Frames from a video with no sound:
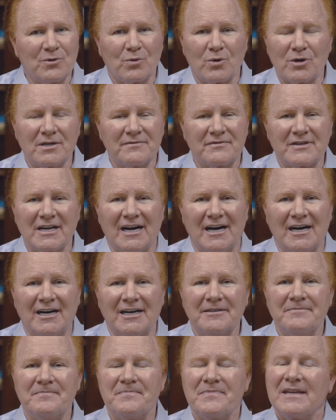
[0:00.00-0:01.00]
Word of
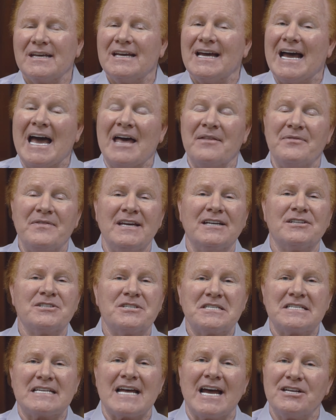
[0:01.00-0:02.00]
God and then
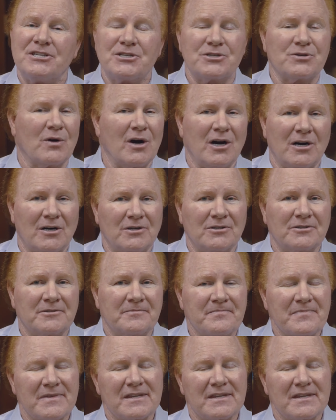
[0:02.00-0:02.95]
stay strong.